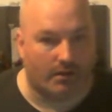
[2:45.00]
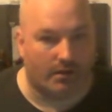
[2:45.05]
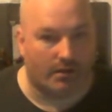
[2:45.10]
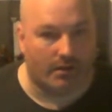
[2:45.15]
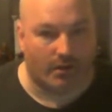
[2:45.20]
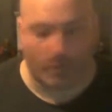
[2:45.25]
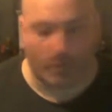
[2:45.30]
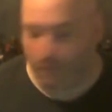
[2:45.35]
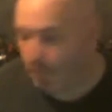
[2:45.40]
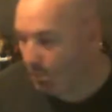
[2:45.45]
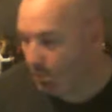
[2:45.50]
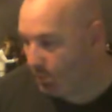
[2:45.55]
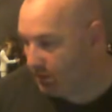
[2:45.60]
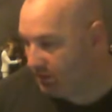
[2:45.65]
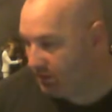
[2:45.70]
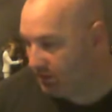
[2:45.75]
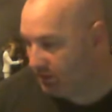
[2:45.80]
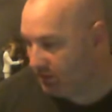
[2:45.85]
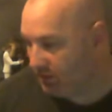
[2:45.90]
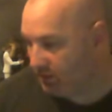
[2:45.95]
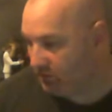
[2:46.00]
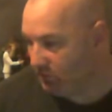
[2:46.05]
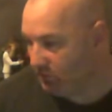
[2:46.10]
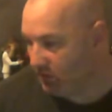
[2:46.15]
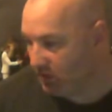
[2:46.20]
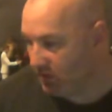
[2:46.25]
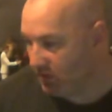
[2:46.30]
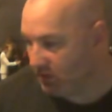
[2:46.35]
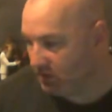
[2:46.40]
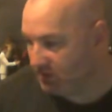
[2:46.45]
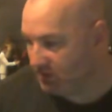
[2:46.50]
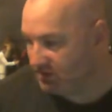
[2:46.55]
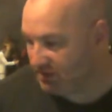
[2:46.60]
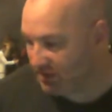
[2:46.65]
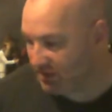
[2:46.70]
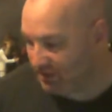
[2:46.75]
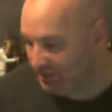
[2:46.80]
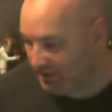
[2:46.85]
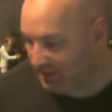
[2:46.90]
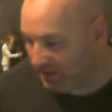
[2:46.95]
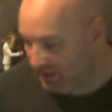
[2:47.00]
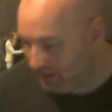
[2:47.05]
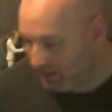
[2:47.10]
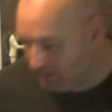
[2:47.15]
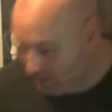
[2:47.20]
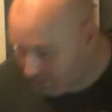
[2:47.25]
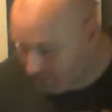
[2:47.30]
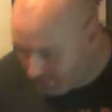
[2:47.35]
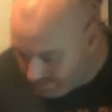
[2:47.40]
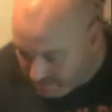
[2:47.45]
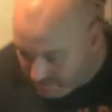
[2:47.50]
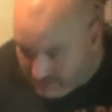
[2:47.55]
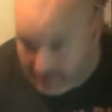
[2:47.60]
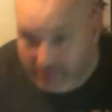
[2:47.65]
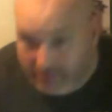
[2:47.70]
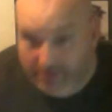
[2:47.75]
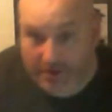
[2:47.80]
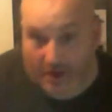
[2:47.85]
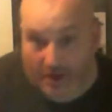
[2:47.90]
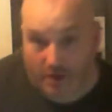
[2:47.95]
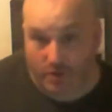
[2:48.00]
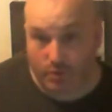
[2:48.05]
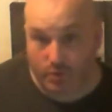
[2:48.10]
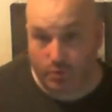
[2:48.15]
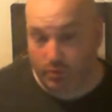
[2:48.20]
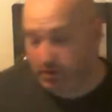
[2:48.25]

With regards to that, down